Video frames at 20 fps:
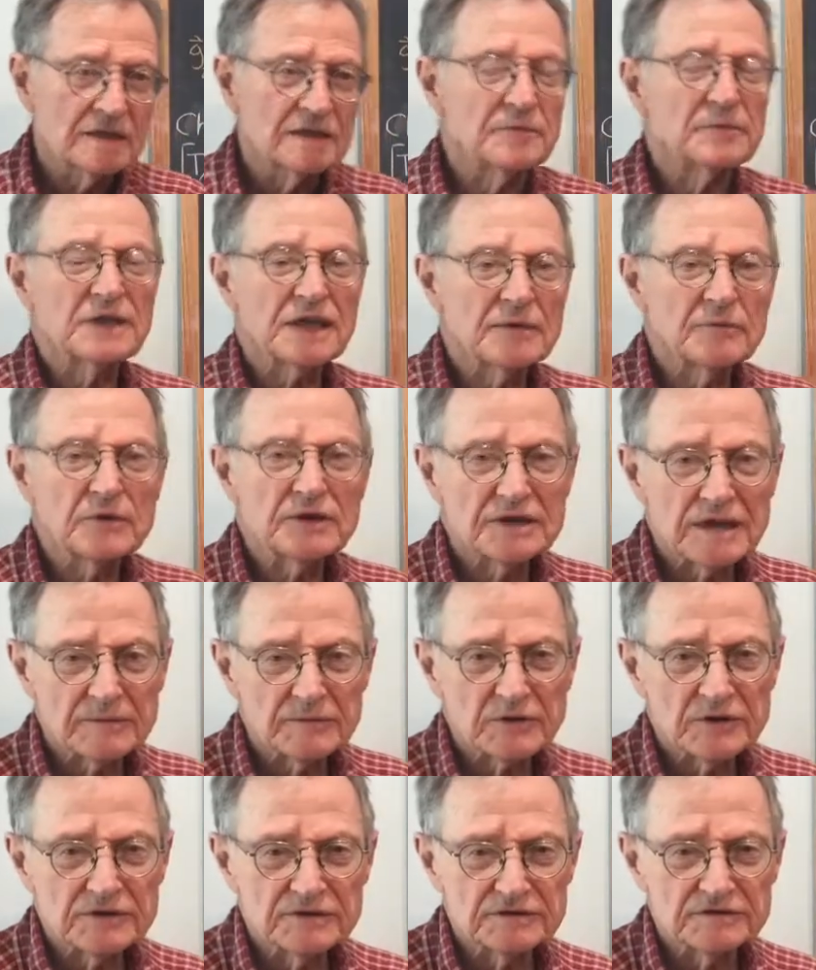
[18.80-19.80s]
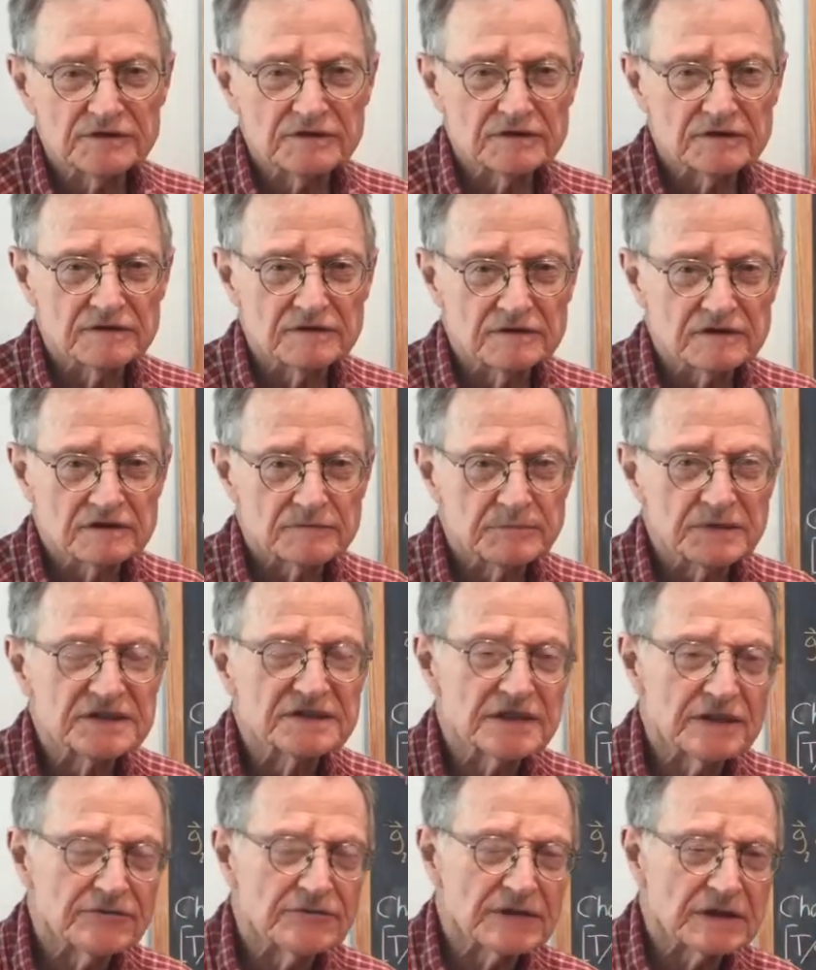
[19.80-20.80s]
To begin with, I'm going to
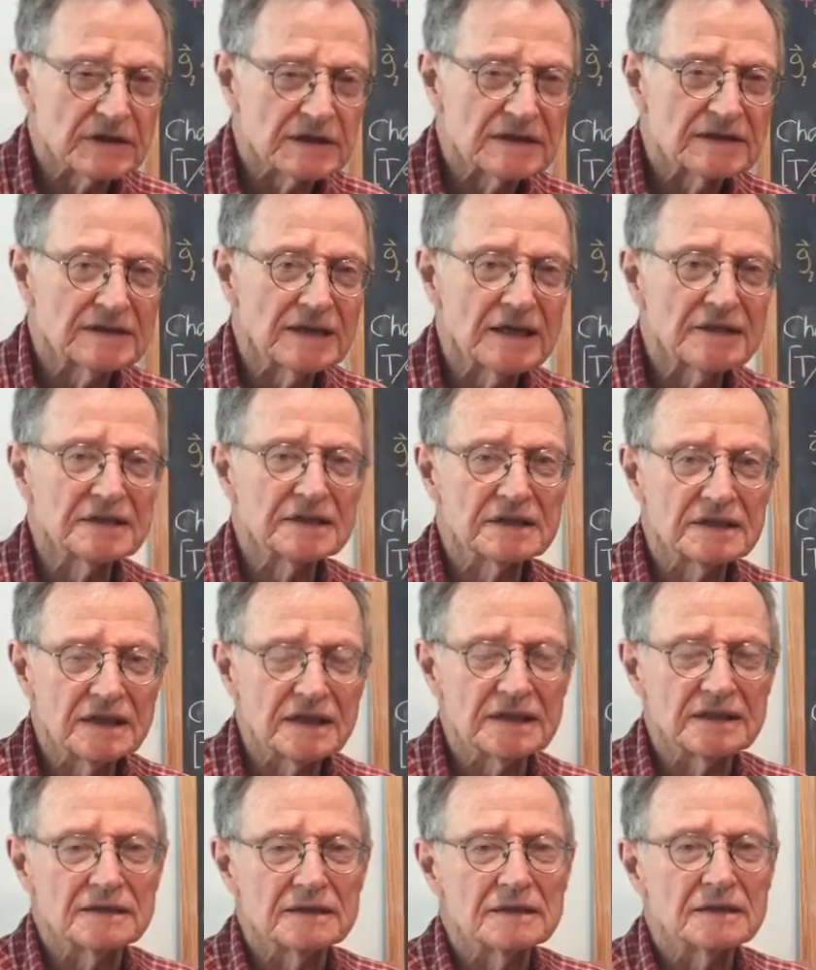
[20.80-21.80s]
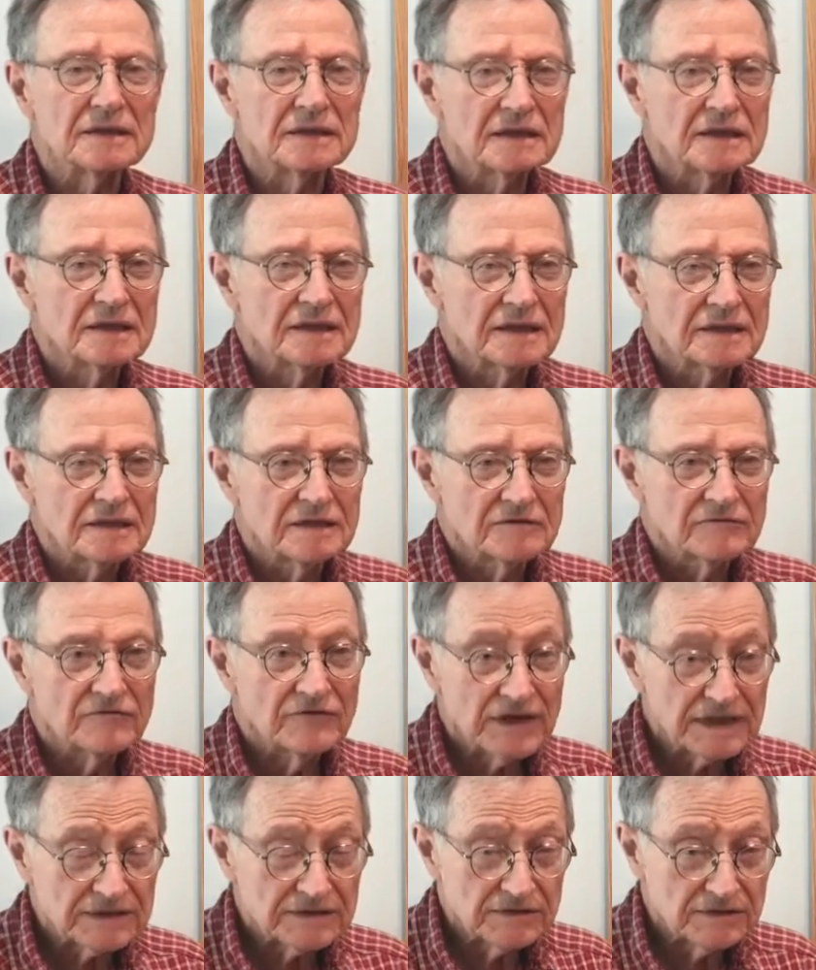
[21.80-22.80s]
specifically designate
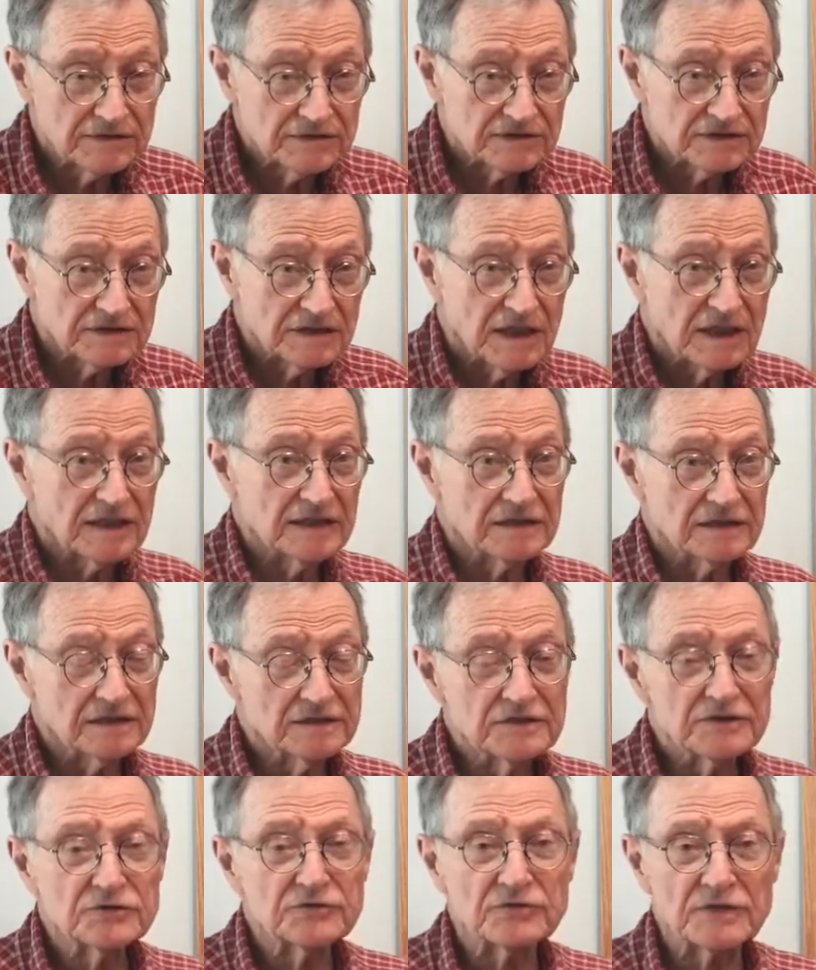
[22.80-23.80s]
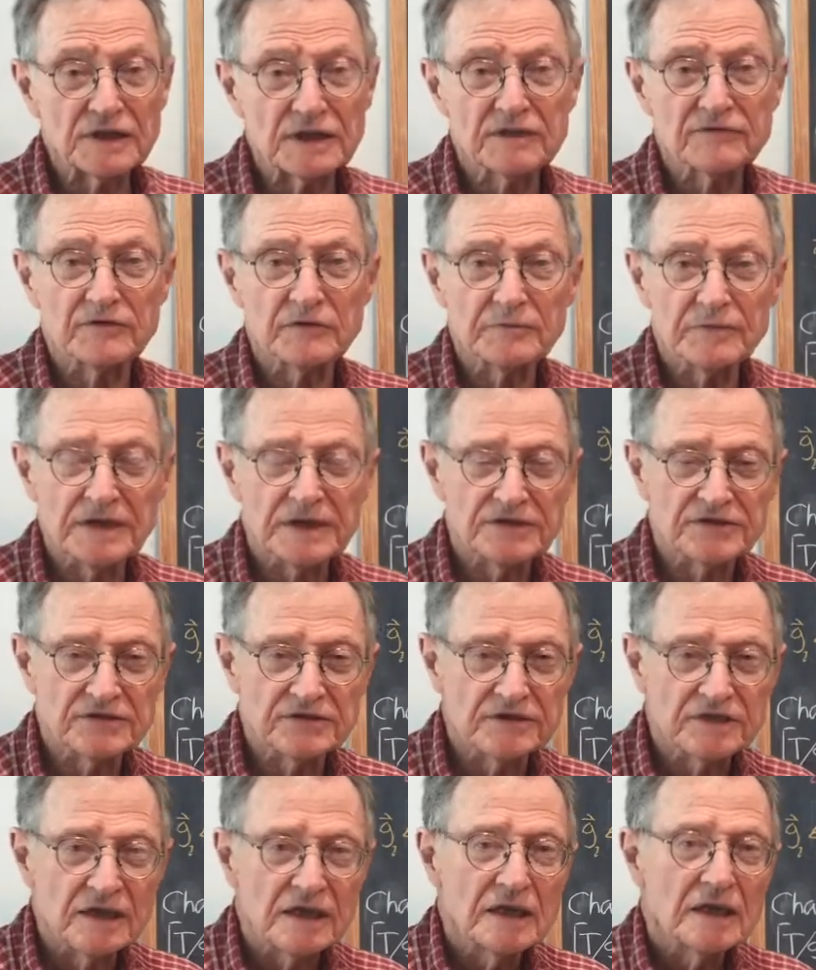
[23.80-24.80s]
vectors and linear
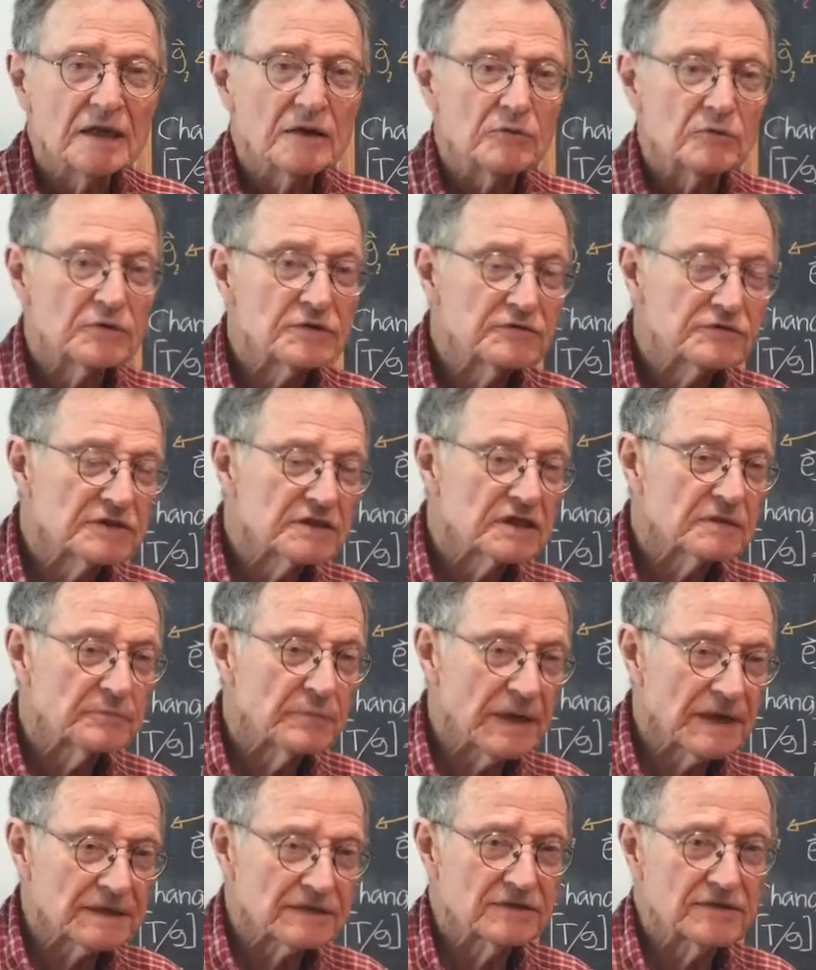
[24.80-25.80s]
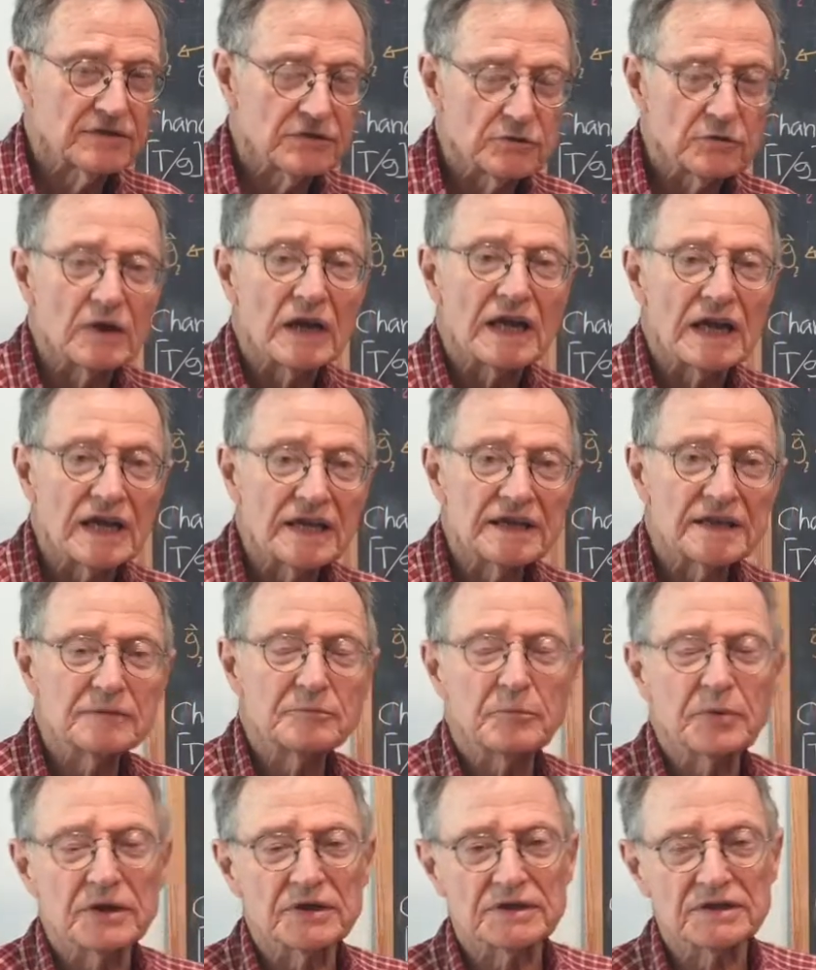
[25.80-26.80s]
transformations with respect to any
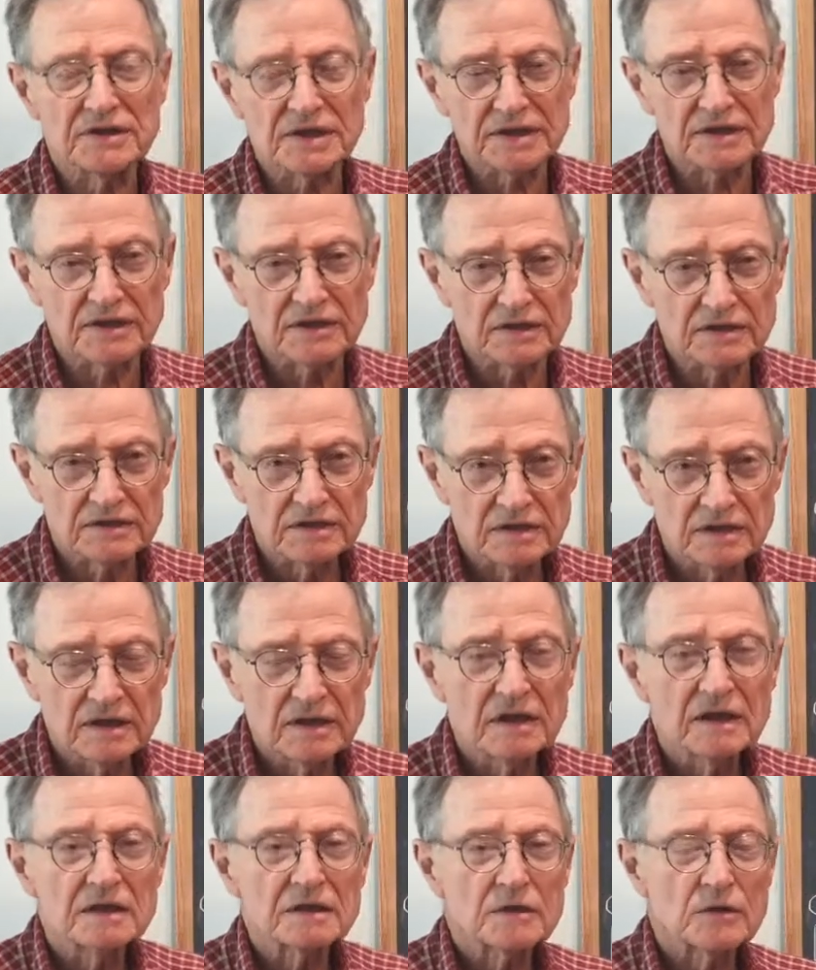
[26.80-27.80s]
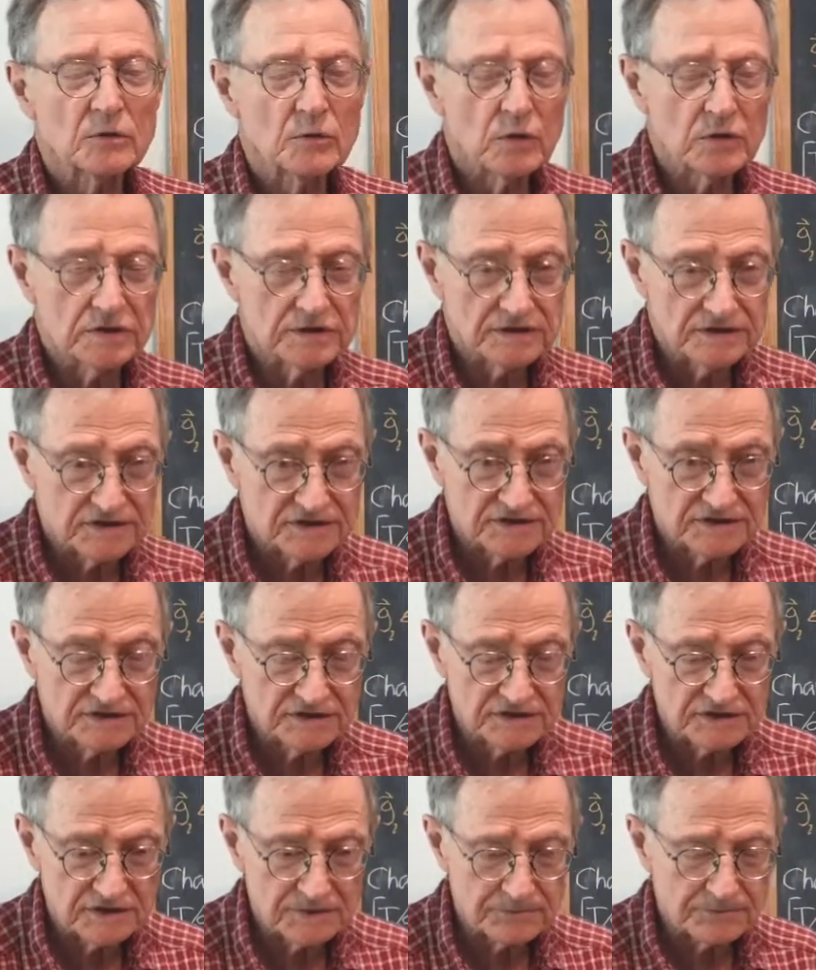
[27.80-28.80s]
particular coordinate
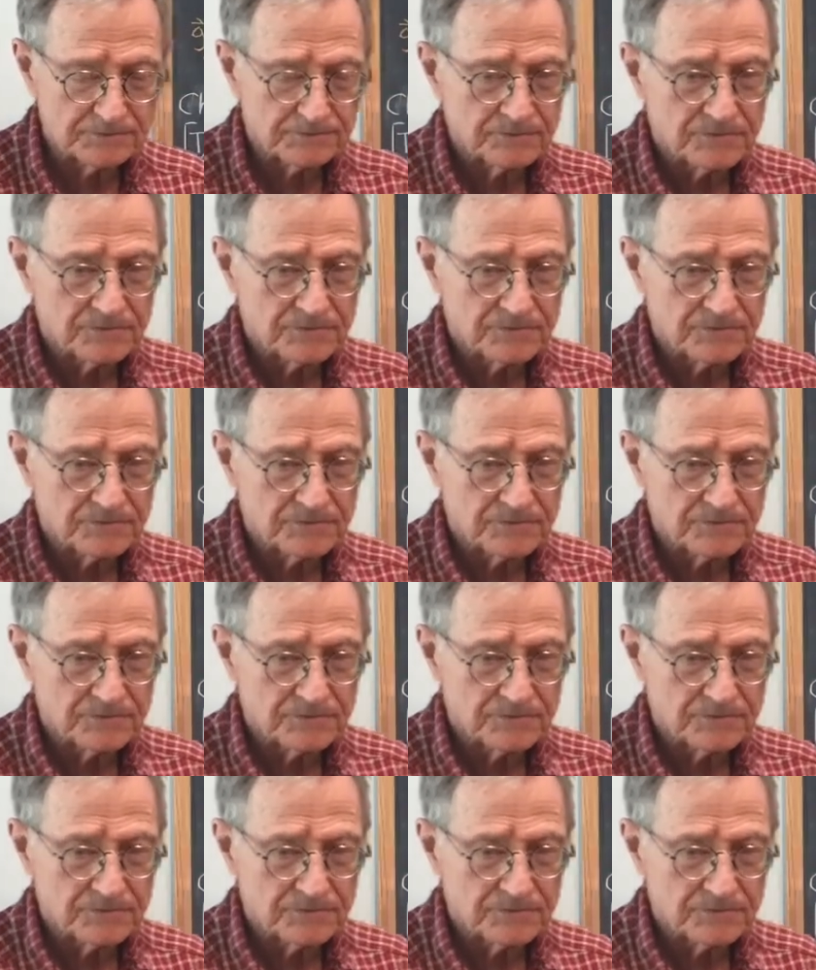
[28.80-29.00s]
system.